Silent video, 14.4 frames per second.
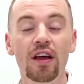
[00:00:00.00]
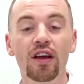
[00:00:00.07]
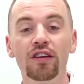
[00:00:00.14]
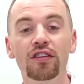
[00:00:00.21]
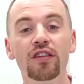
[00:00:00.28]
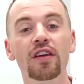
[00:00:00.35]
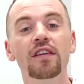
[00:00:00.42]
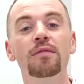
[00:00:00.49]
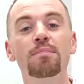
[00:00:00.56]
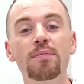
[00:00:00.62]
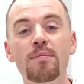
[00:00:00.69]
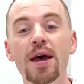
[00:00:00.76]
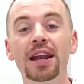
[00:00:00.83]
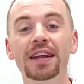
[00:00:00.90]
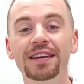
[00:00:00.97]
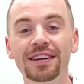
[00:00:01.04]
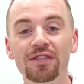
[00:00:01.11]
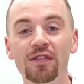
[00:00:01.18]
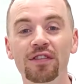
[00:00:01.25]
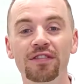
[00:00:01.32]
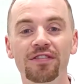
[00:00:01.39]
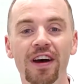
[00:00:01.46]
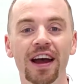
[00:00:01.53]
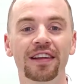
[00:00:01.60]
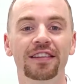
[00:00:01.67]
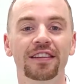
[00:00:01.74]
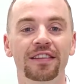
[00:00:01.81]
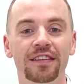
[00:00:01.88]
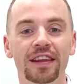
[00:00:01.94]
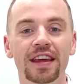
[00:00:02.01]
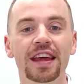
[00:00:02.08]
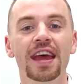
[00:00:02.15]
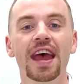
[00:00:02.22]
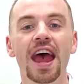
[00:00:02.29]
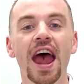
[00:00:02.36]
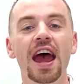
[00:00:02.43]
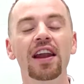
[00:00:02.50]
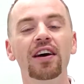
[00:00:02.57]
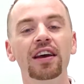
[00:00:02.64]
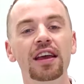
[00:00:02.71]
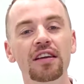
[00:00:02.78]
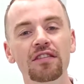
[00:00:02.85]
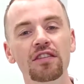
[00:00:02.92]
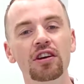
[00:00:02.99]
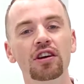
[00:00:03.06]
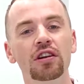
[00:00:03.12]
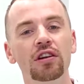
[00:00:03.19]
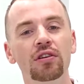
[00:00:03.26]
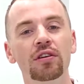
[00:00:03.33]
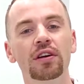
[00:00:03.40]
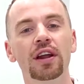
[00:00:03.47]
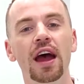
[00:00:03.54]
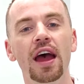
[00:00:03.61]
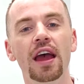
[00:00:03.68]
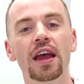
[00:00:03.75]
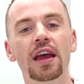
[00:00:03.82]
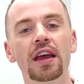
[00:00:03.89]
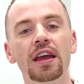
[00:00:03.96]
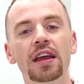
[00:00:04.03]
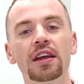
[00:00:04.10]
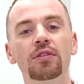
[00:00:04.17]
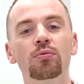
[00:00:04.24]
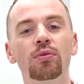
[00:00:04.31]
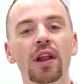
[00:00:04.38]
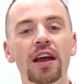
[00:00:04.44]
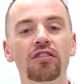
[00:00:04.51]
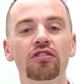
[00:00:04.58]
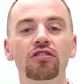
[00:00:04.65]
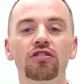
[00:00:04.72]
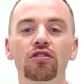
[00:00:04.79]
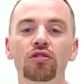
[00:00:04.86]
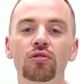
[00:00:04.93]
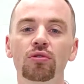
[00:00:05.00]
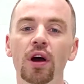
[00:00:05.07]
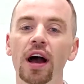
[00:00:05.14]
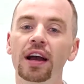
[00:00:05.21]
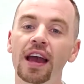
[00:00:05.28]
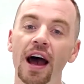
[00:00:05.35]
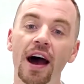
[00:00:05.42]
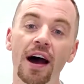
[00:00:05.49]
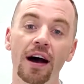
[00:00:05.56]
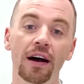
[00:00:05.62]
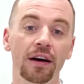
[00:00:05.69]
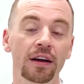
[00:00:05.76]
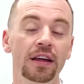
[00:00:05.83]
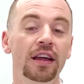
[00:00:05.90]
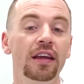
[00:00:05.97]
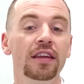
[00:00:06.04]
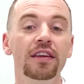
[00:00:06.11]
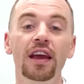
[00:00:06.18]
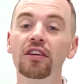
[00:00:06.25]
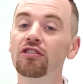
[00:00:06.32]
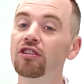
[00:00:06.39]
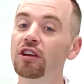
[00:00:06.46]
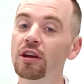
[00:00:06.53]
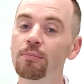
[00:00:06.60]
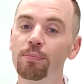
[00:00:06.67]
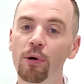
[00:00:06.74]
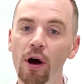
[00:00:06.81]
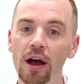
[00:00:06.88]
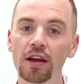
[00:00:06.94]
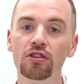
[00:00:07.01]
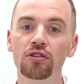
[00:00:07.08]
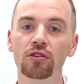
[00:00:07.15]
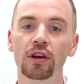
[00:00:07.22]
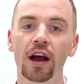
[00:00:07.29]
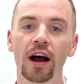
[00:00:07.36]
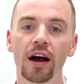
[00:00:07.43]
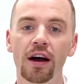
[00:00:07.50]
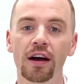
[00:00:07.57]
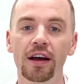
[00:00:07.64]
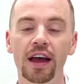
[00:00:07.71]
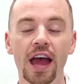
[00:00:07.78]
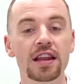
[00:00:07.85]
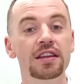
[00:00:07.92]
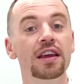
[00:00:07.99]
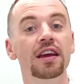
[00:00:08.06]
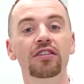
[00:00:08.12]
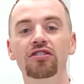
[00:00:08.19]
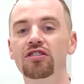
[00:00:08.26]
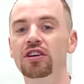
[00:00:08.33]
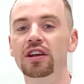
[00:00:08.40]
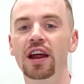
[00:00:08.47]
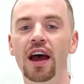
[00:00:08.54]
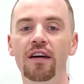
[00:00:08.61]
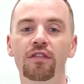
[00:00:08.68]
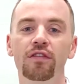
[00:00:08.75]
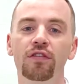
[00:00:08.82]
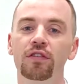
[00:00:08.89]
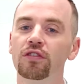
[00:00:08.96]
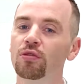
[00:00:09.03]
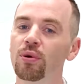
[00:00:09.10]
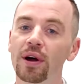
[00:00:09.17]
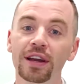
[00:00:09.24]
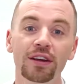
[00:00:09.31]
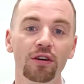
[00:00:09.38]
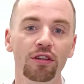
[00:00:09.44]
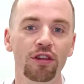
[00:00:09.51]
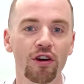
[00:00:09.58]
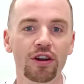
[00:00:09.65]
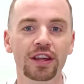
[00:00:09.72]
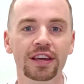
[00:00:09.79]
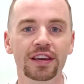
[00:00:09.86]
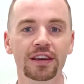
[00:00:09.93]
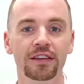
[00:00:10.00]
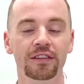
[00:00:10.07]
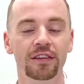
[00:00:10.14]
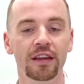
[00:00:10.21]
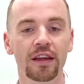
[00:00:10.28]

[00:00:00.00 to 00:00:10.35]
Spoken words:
So there's many different factors. And I guess you could look at it in relation to a car. Yes, you can buy a new car, and yes, you can have it for 20 or 30 years.